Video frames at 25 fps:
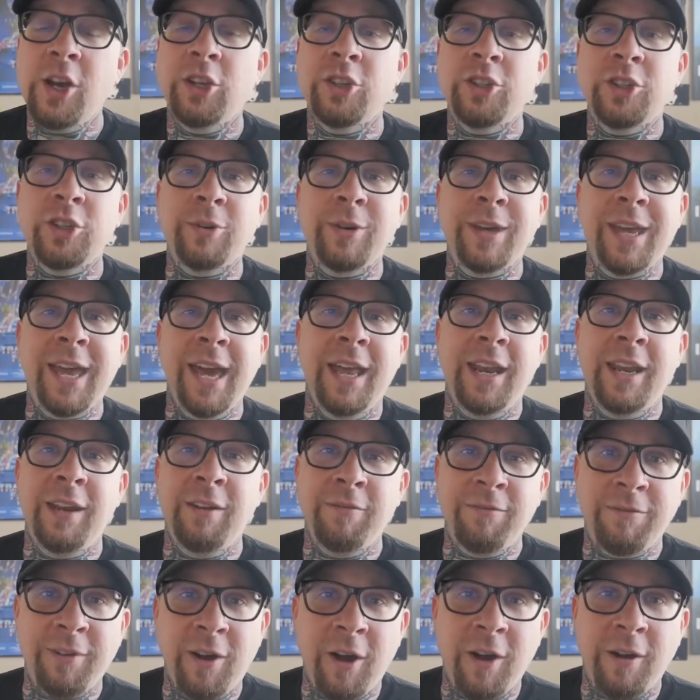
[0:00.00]
So get
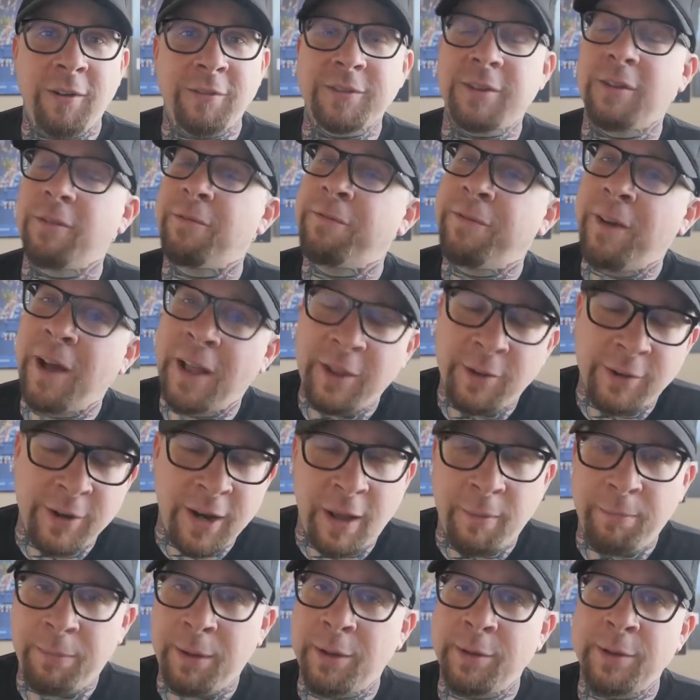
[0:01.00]
involved. Follow
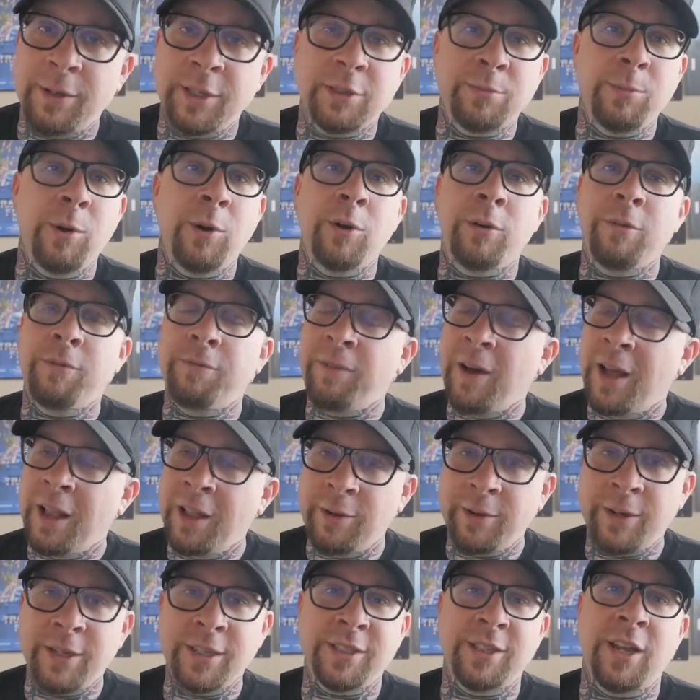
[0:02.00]
Not Blowing Smoke,
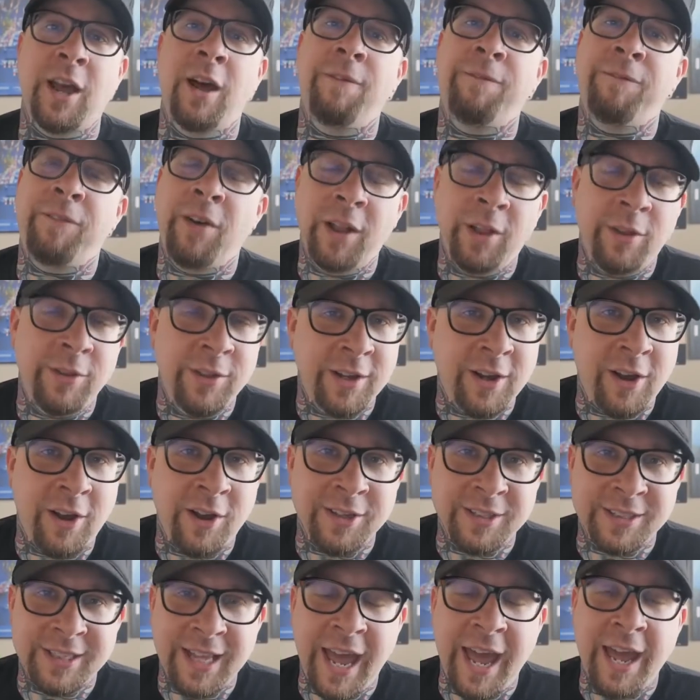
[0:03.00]
follow CASAF, follow the
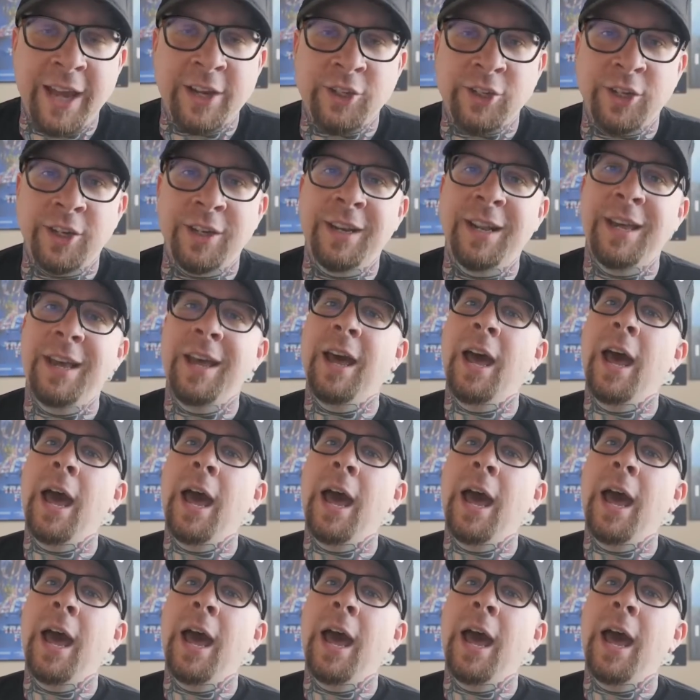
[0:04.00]
calls to action,